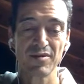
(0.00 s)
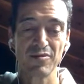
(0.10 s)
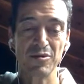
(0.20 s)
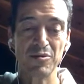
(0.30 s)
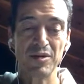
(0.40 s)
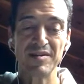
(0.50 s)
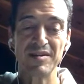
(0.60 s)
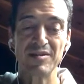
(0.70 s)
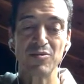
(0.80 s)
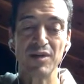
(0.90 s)
We rest
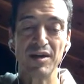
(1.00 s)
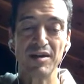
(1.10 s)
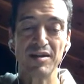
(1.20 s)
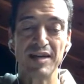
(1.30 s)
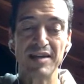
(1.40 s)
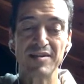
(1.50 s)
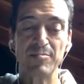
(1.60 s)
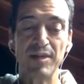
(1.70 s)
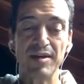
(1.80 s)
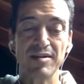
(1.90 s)
this way in that
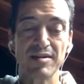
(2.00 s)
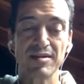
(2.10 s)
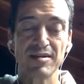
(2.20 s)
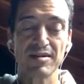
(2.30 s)
space,